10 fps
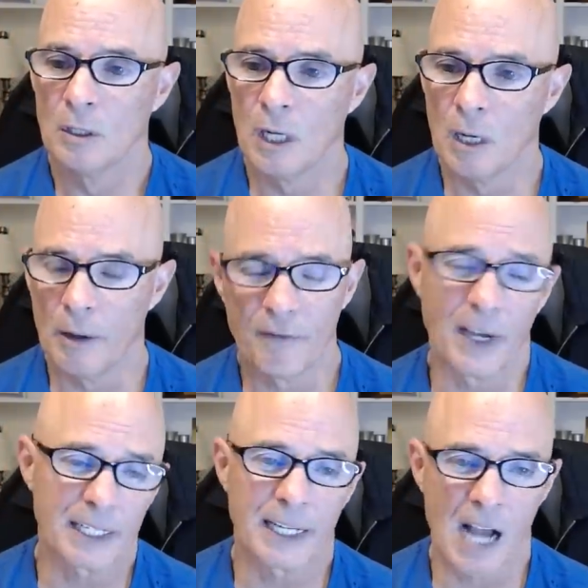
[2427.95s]
Uh, in
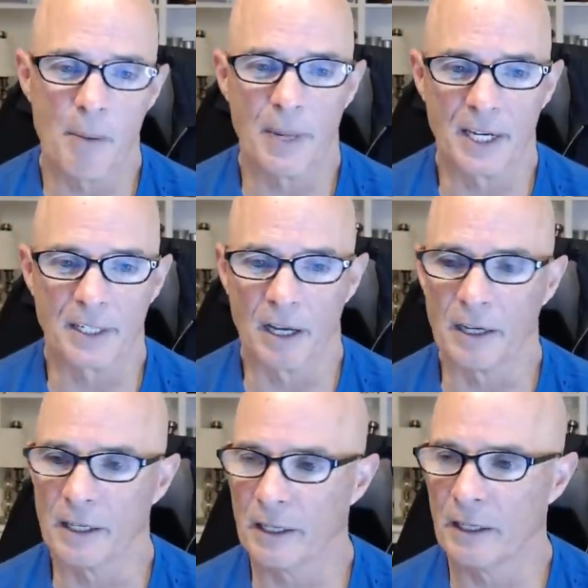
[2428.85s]
fact, I commented
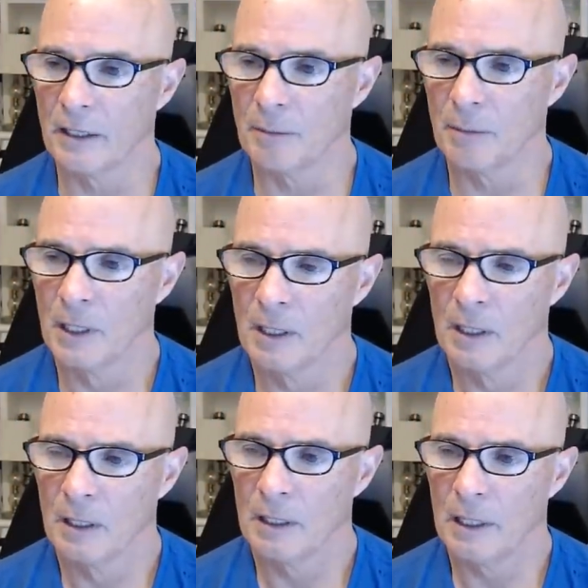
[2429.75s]
on it, um,
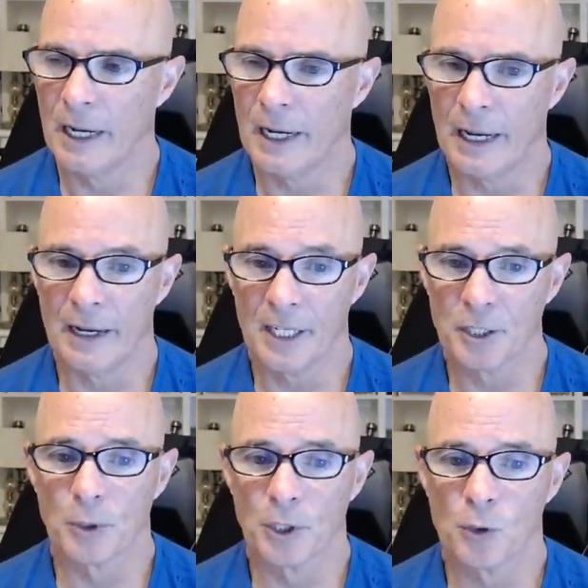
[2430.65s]
and and it
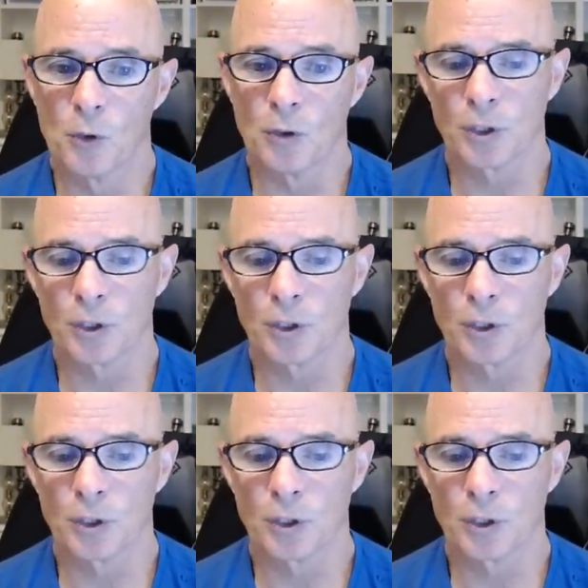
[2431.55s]
is really cool.